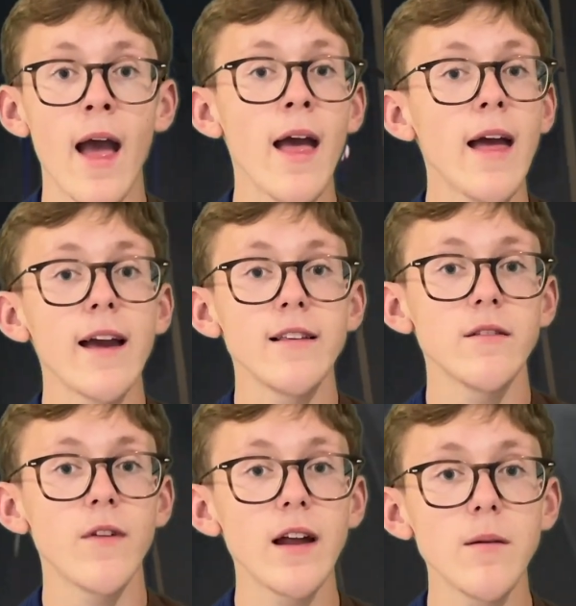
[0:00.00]
It's
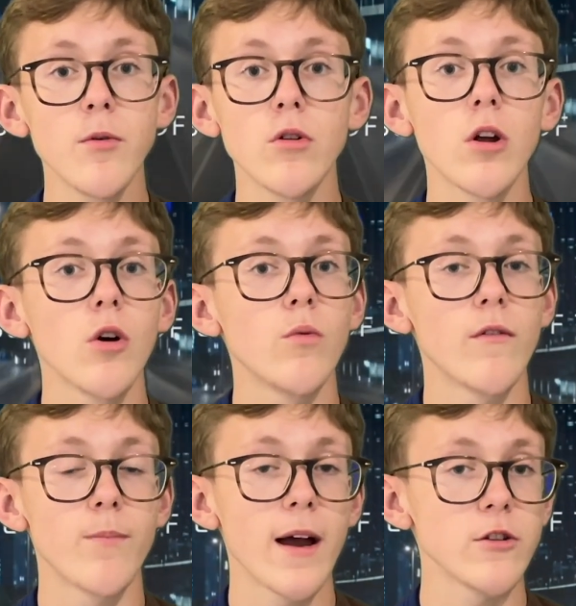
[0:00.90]
available with
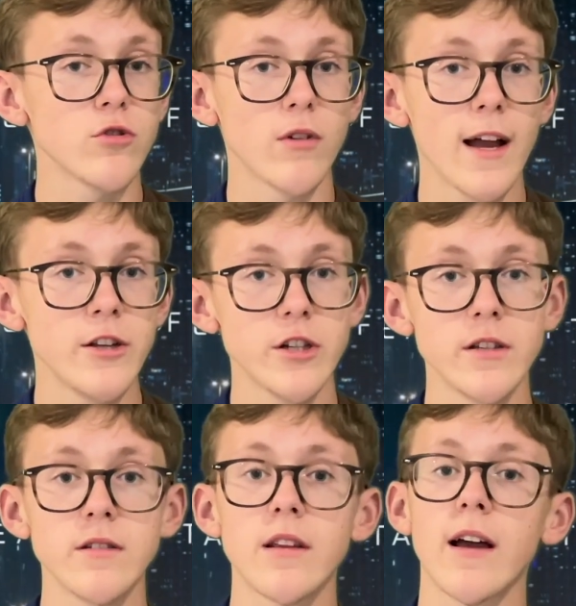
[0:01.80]
petrol engines
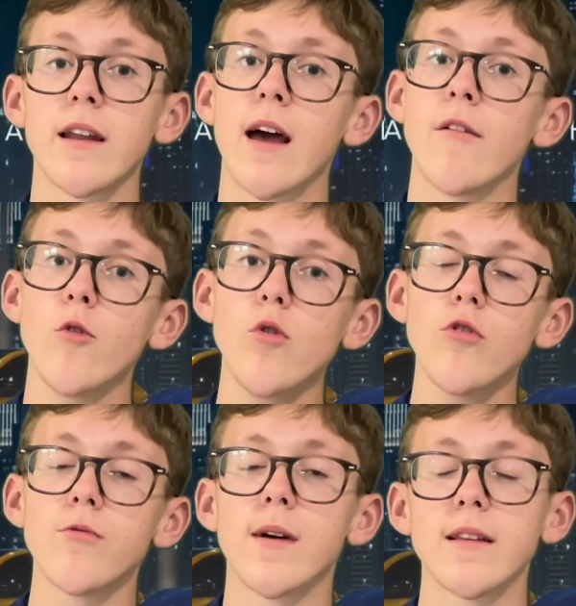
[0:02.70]
that can have
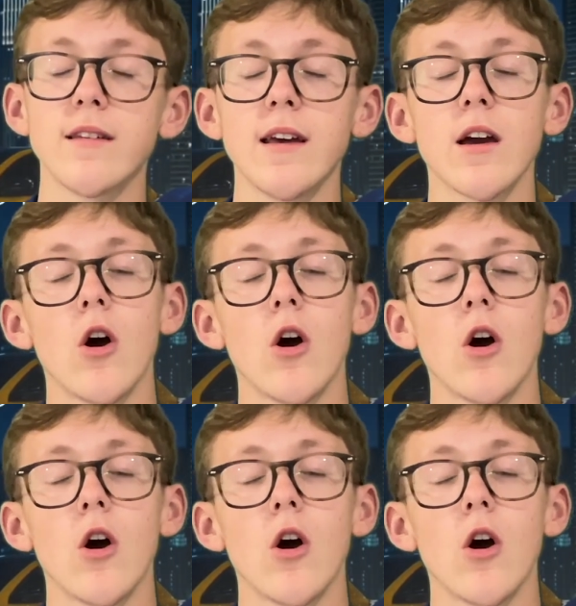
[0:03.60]
automatic